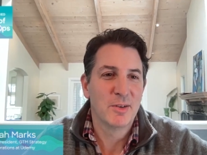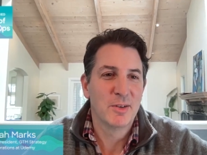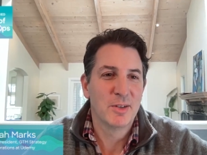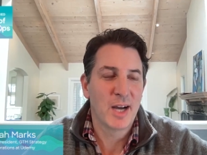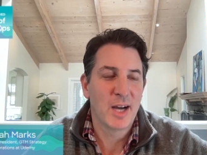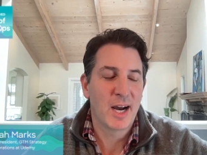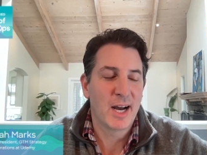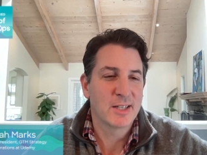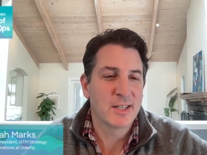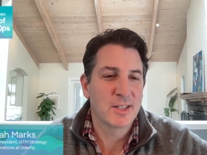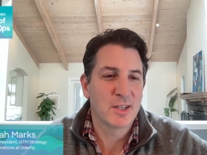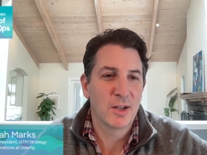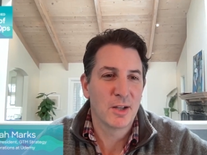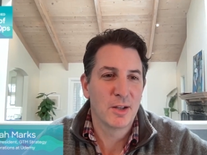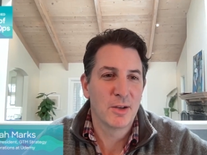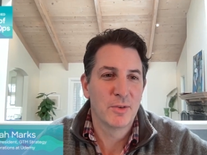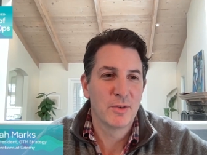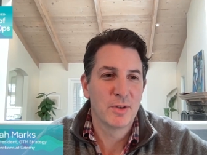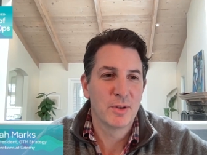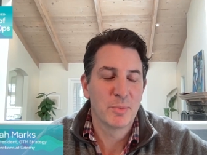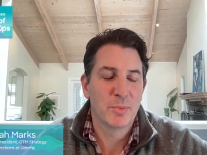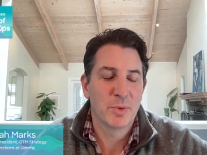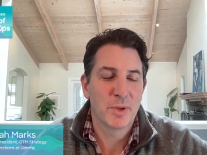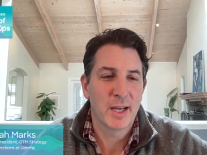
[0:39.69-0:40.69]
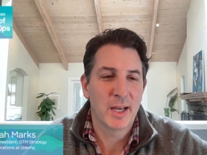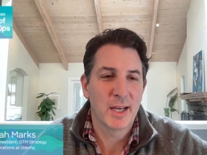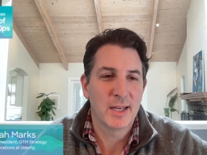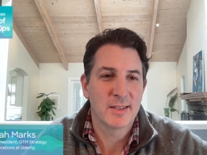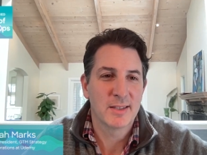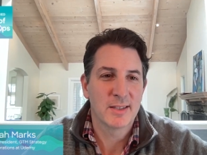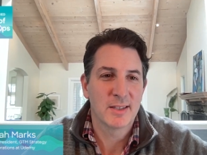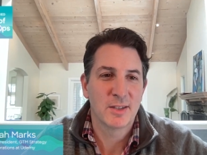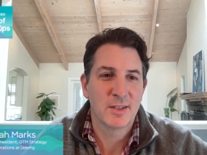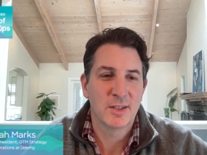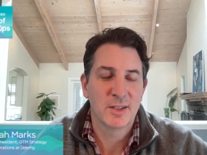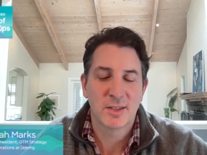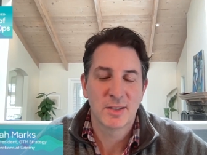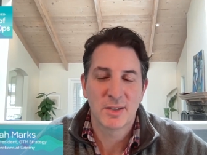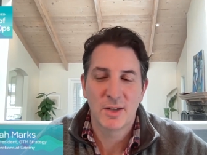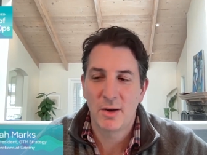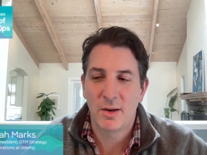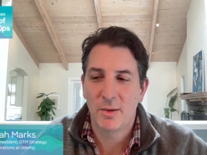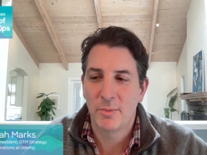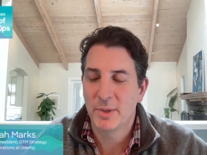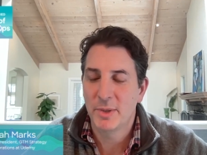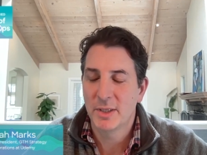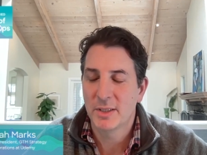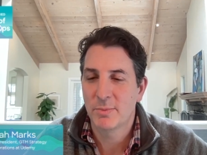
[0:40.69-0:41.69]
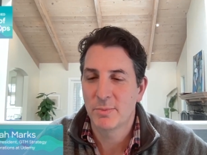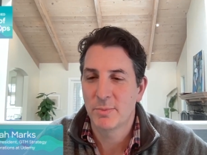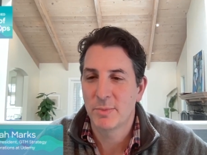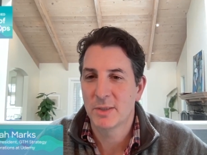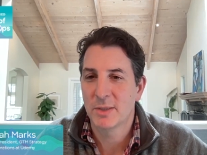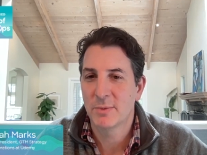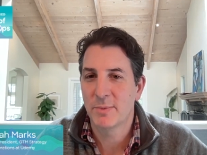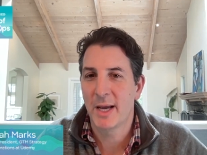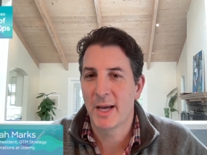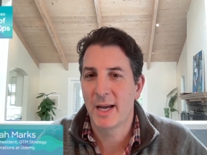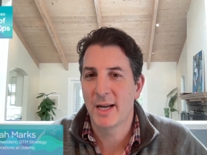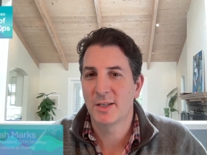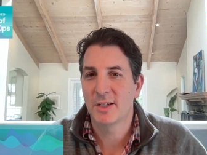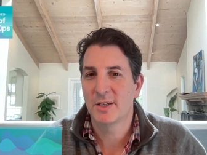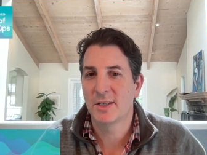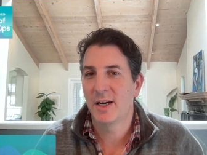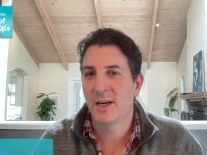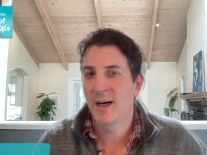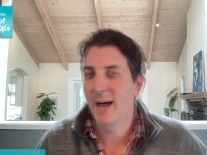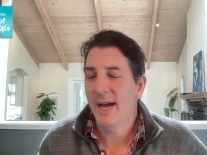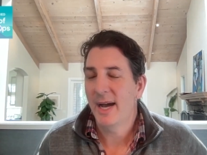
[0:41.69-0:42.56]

dots all over the place and just all mis- mismatched.